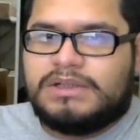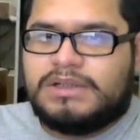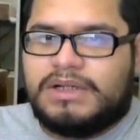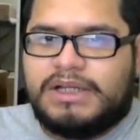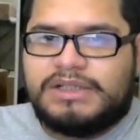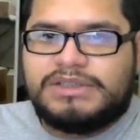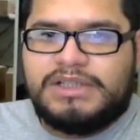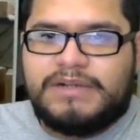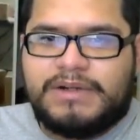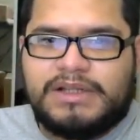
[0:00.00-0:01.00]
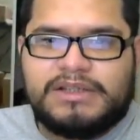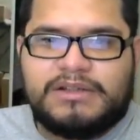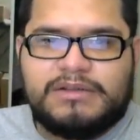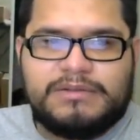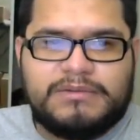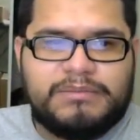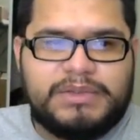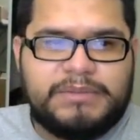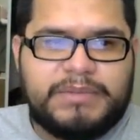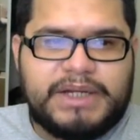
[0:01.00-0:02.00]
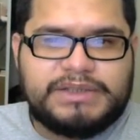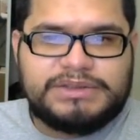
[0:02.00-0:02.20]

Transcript: I actually never clicked on complete batch.